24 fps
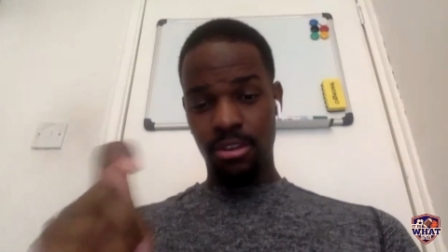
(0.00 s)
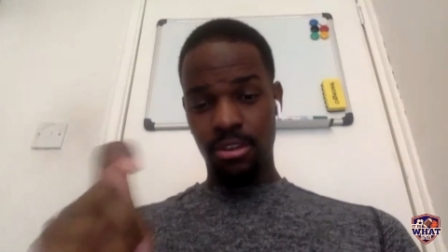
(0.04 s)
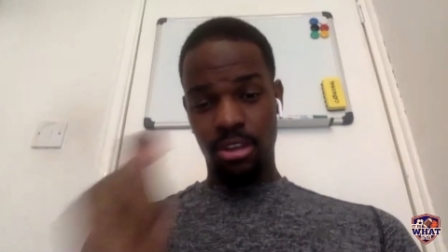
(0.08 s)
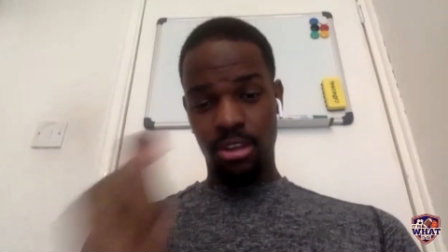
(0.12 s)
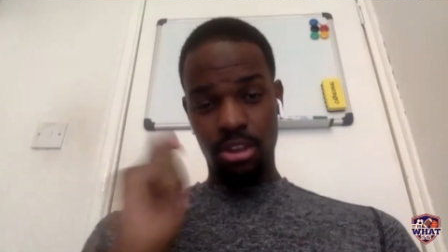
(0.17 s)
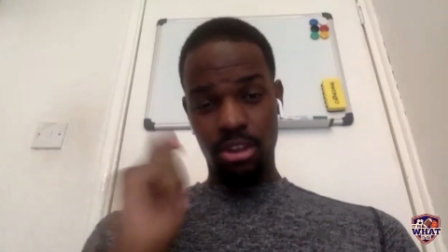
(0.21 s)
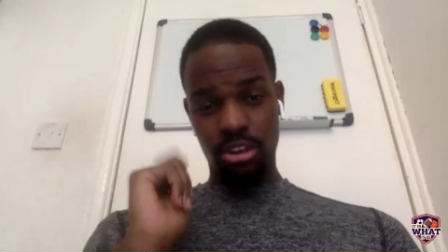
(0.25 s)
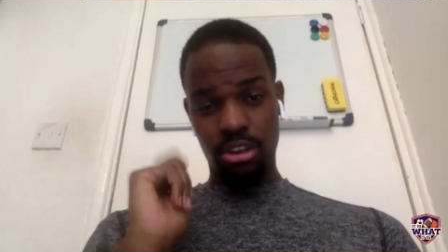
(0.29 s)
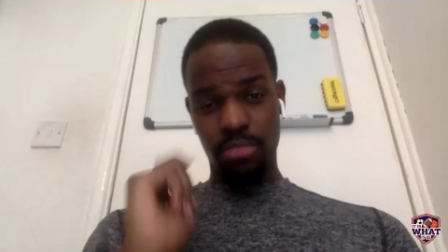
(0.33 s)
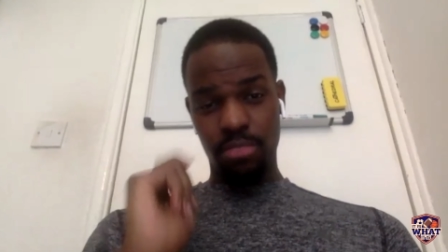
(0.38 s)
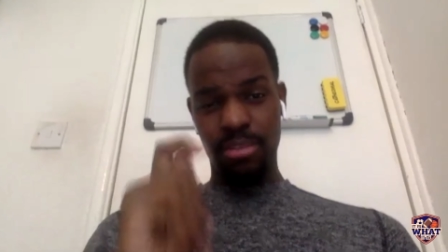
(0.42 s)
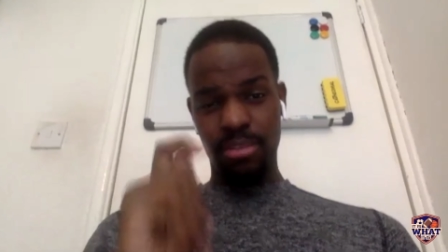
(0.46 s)
You
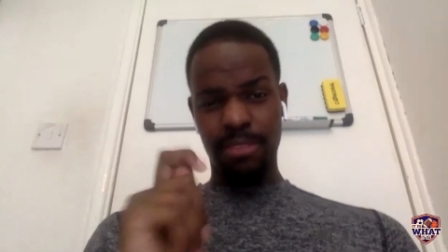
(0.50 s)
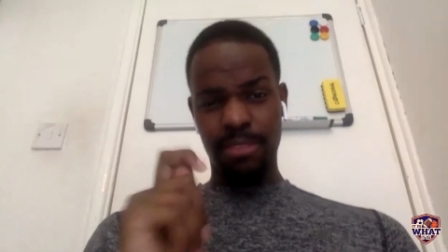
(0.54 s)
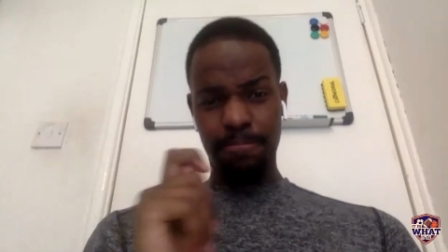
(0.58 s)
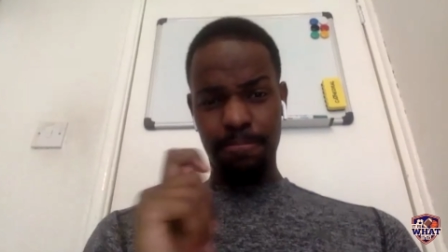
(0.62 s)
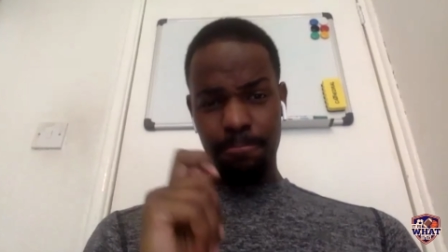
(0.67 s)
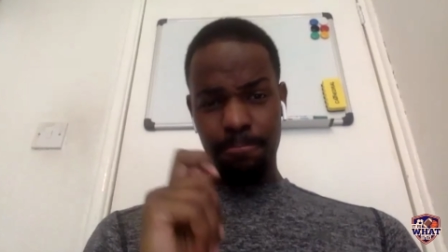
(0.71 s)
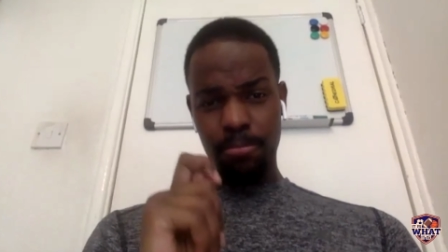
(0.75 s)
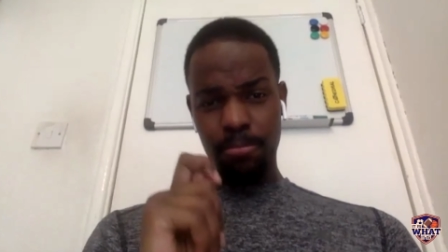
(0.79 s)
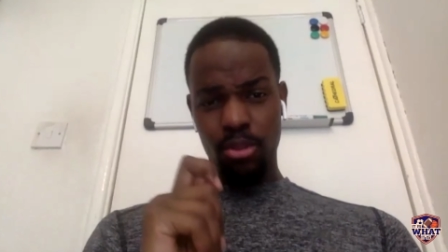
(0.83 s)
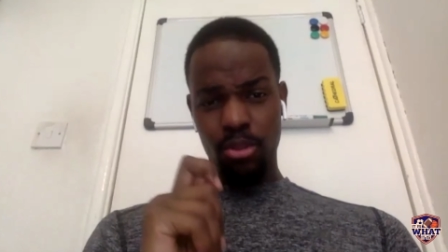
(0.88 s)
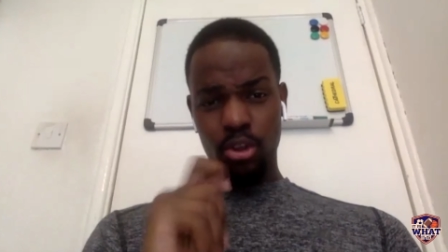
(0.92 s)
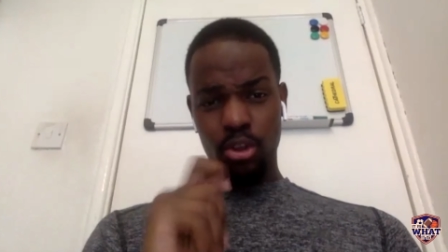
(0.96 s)
know what I mean?
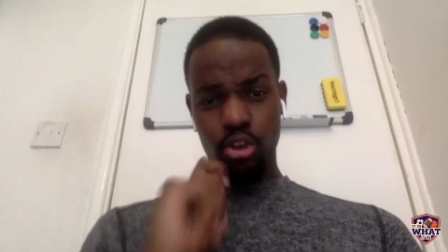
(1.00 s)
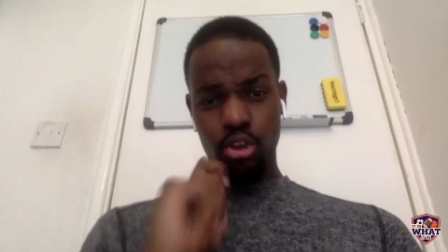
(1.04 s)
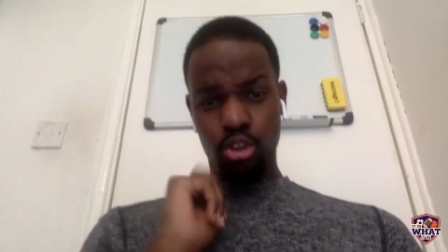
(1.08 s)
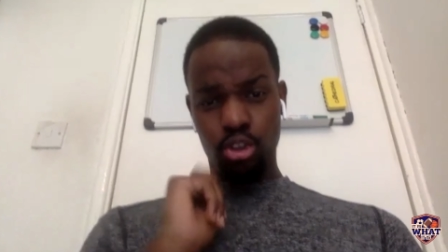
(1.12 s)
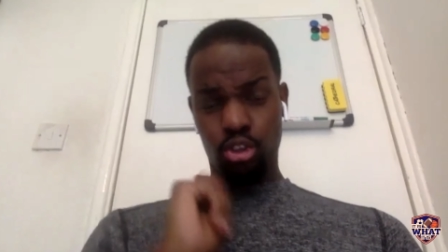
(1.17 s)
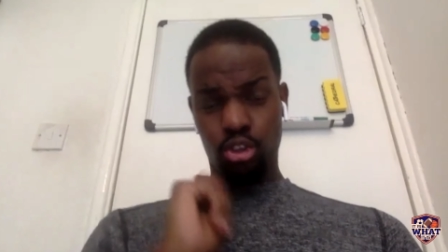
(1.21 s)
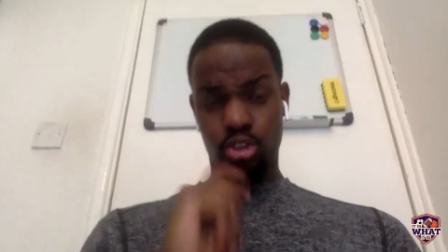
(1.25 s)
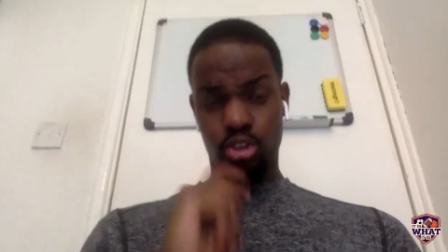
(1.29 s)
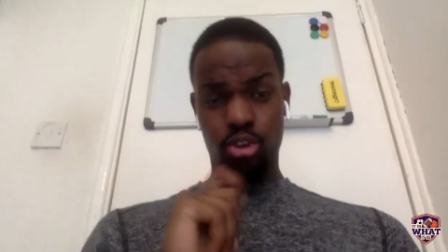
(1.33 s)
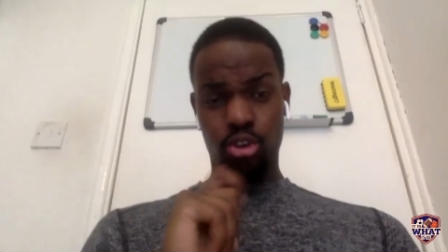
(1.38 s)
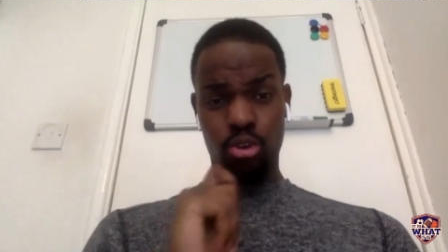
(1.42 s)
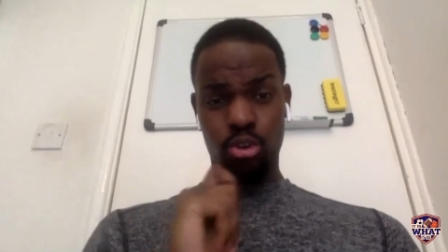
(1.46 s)
Playing him at
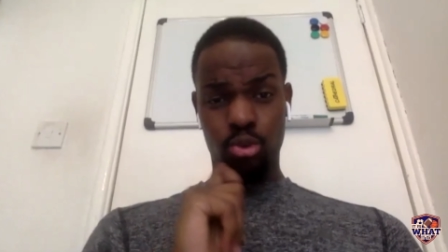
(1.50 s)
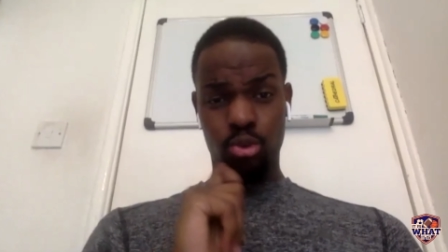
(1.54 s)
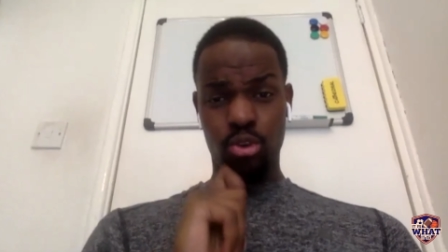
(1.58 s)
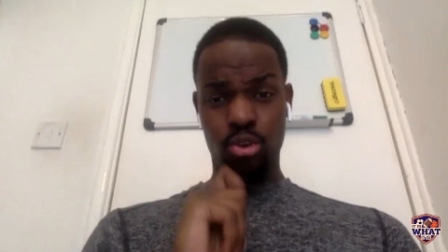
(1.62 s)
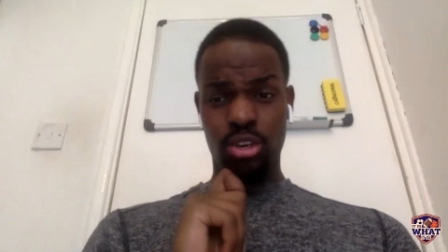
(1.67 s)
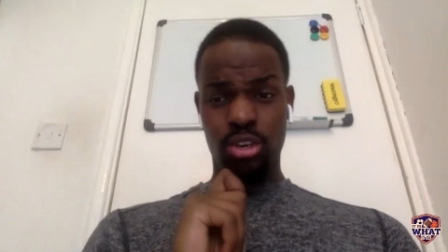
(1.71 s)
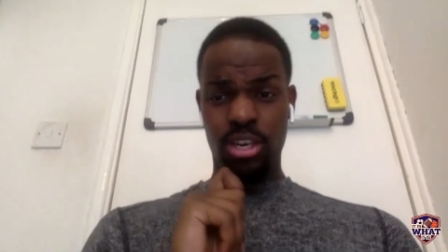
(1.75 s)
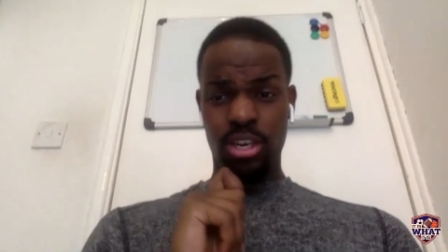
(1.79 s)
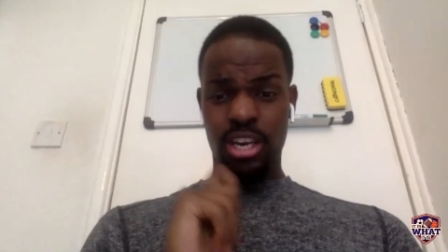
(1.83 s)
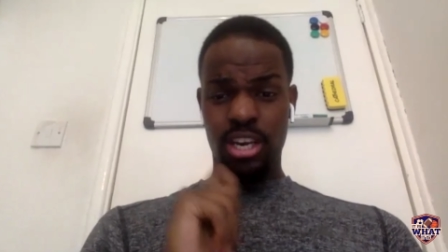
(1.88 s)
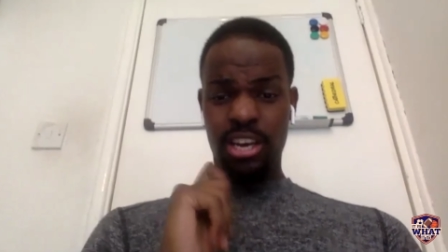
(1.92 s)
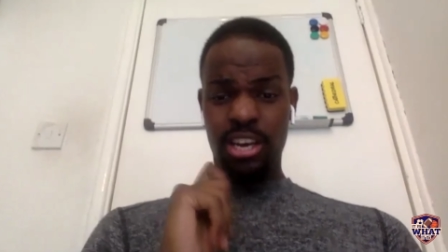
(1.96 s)
so centre.
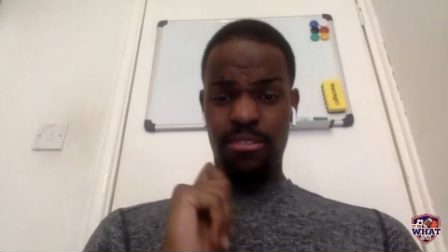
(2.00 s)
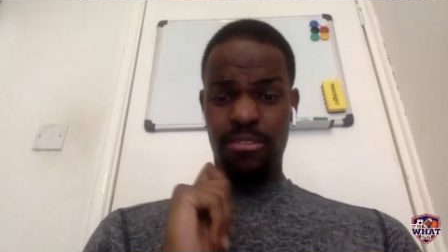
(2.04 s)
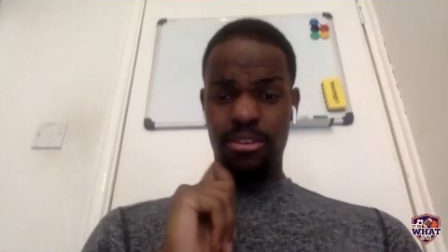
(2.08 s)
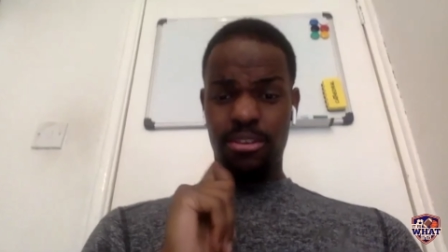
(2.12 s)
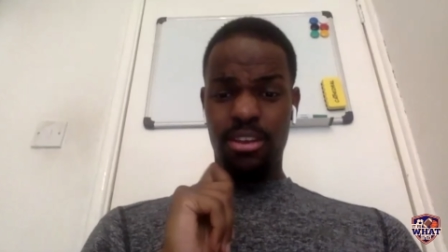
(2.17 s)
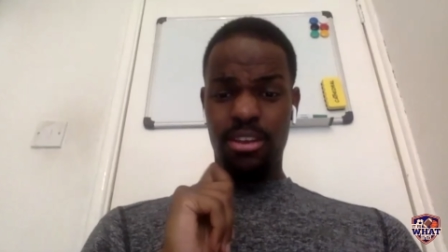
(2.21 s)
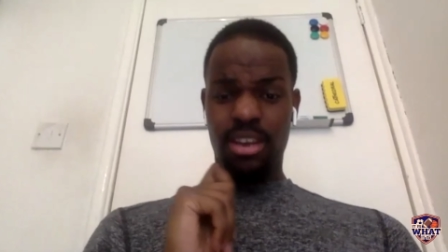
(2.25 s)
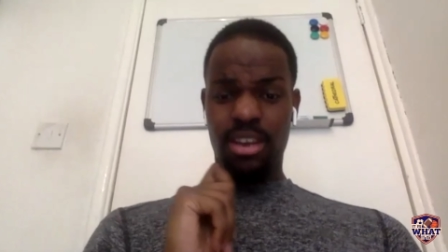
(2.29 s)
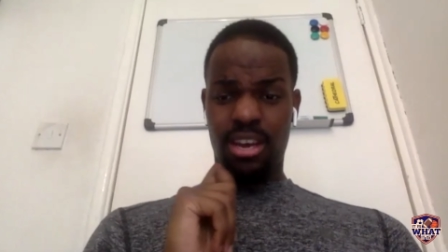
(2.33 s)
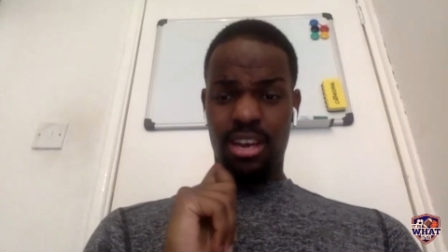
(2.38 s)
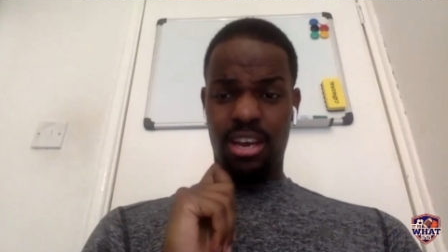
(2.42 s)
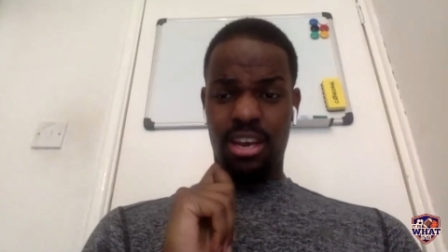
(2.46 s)
If you
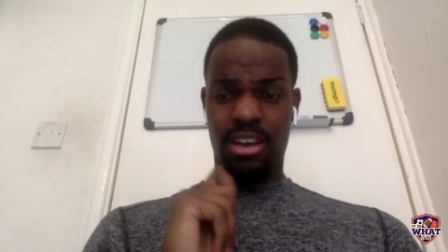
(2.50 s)
yeah,